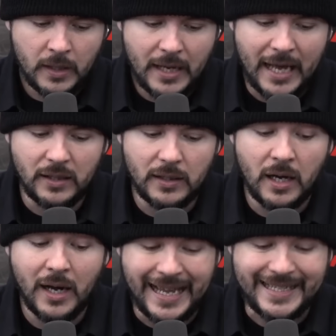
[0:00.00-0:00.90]
El
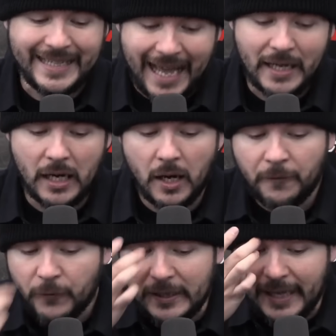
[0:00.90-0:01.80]
uh, Aslaya, a
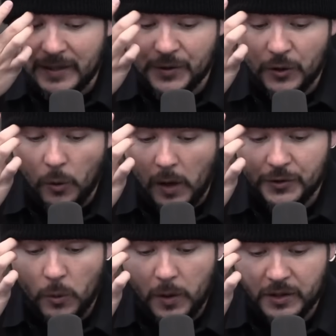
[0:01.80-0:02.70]
freelancer who
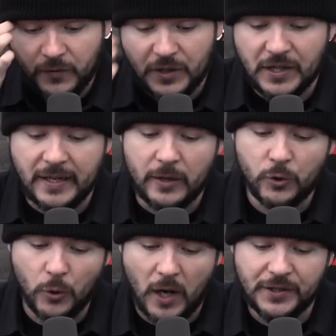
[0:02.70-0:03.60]
also works for CNN,
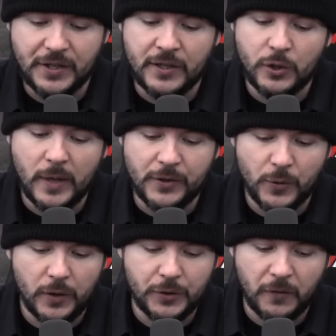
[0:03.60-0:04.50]
crossed into
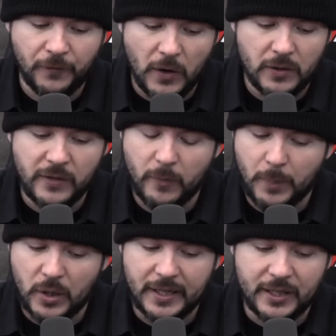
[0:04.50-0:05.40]
Israel, took photos of a
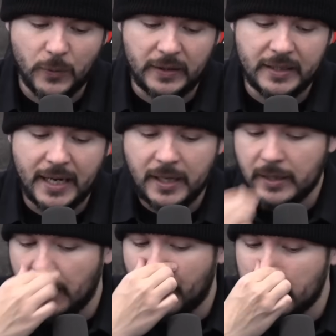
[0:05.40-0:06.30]
burning Israeli tank,
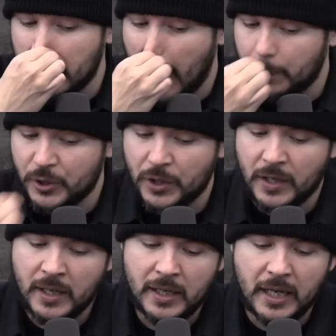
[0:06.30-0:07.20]
and then captured
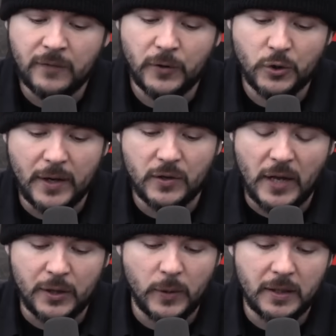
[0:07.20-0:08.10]
infiltrators
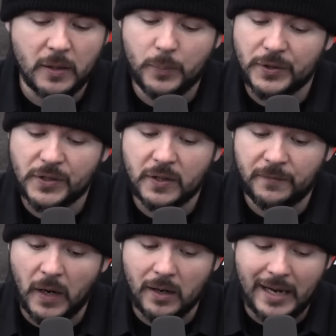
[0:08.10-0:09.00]
entering kibbutz Kfar